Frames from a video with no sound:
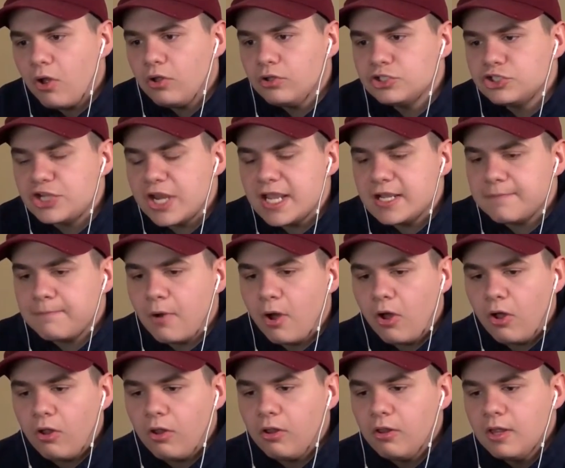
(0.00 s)
Paul, Jake
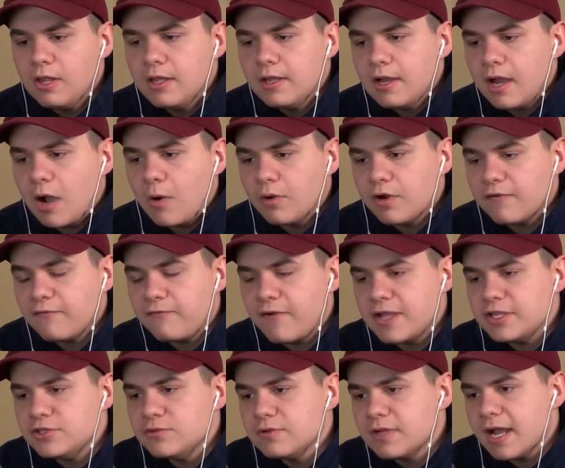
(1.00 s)
Paul. I want to
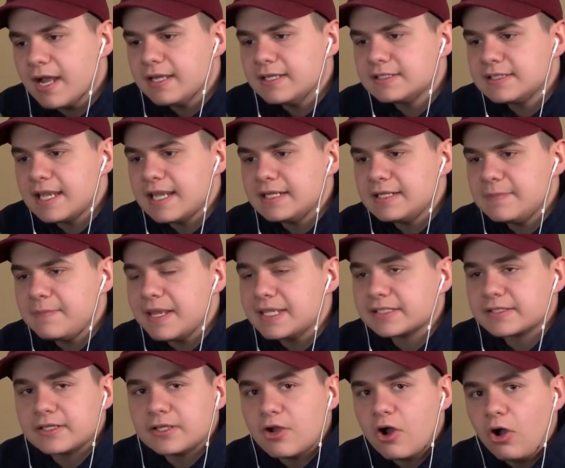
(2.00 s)
fight you guys. And he
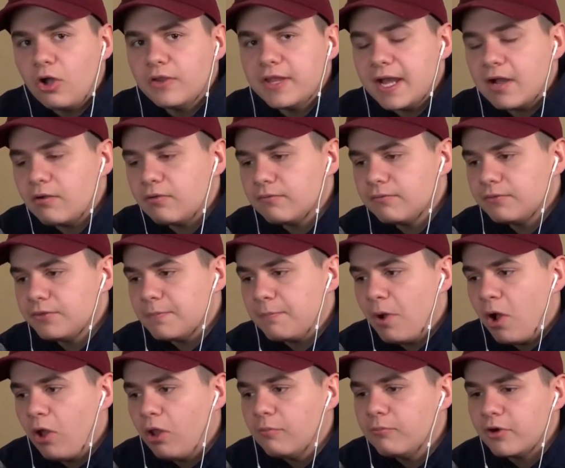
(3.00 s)
basically called out the
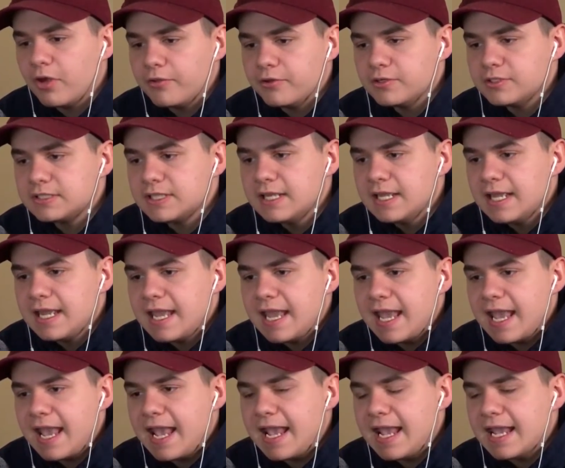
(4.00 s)
Paul brothers.
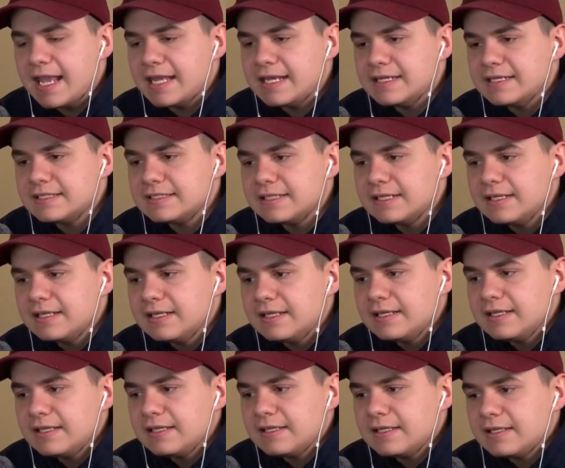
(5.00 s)
And,
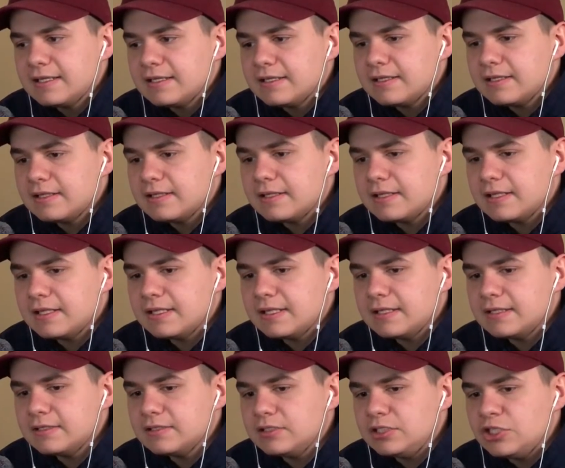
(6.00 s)

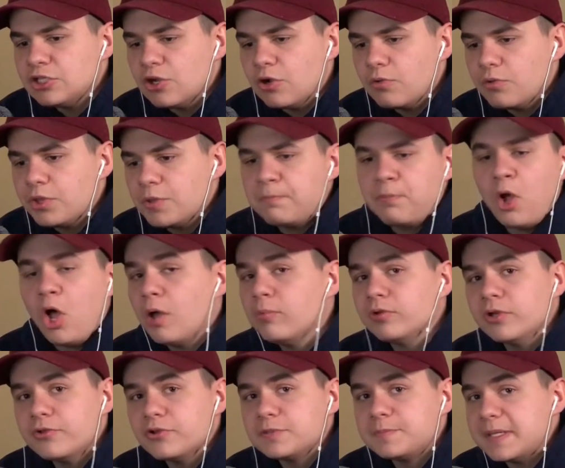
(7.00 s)
you know, the Paul
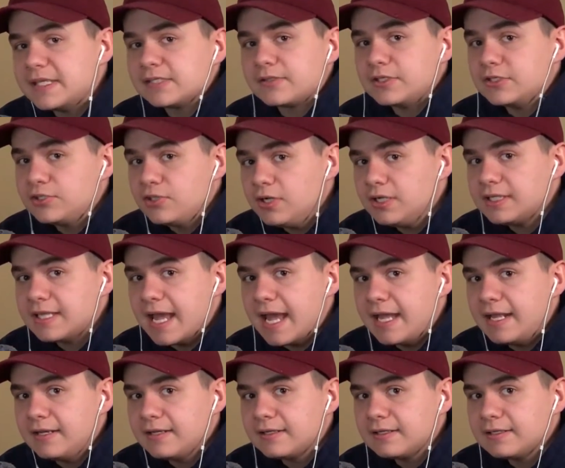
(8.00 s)
brothers basically took
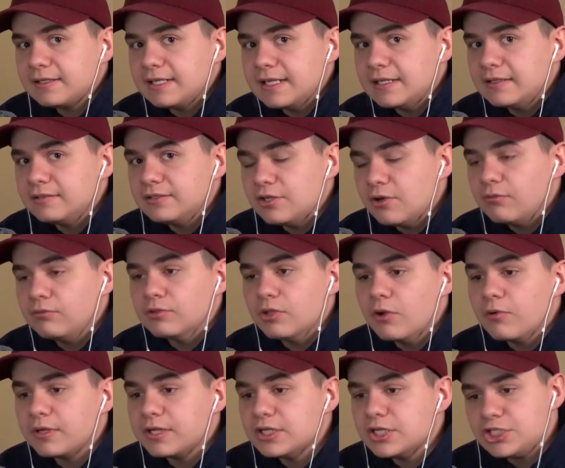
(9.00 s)
that. And, you know,
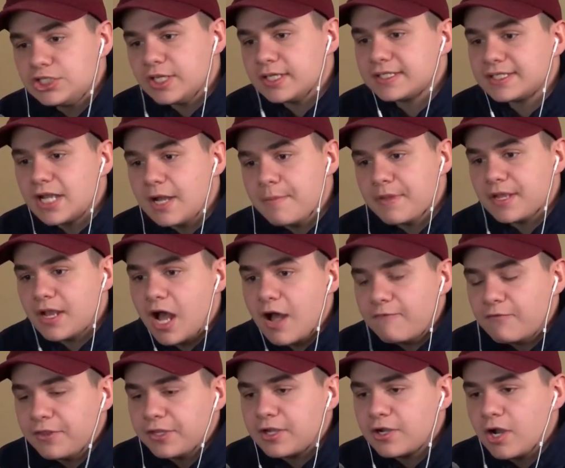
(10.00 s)
Logan, just coming
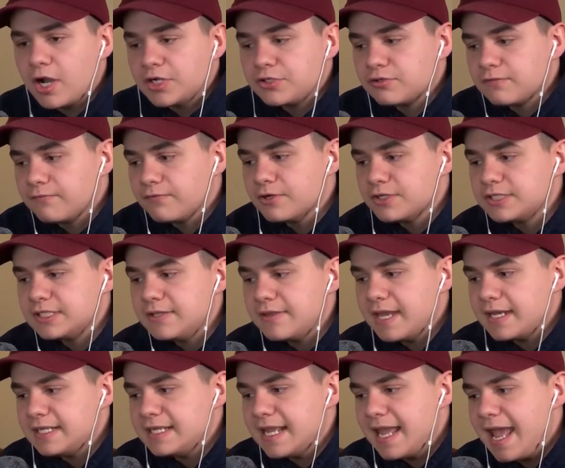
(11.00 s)
off of the controversy
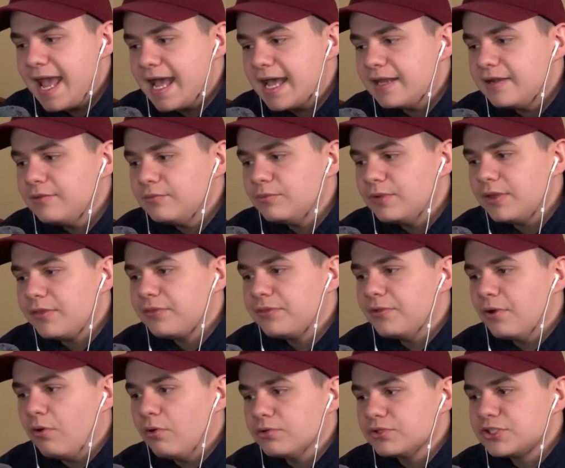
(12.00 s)
that he had
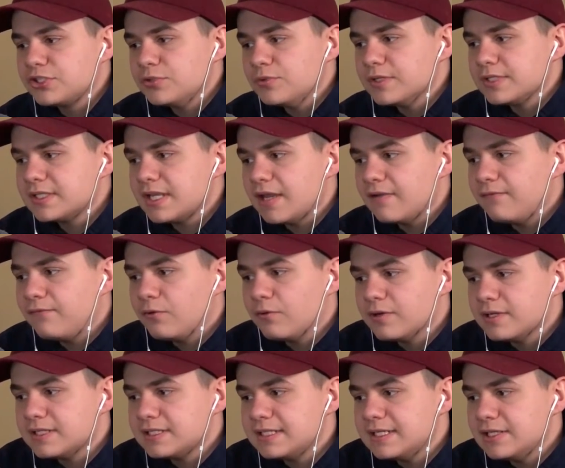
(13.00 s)
with the whole Suicide
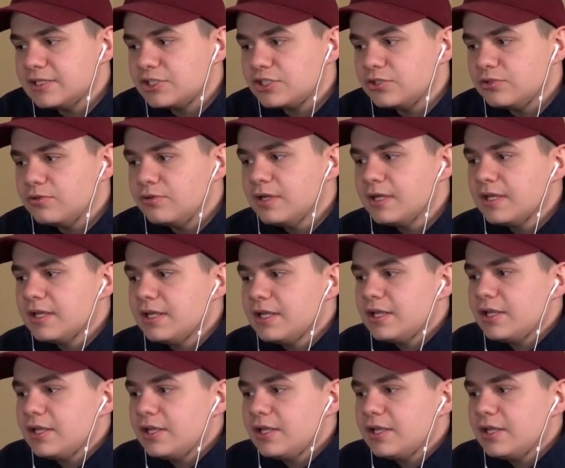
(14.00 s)
Forest issue,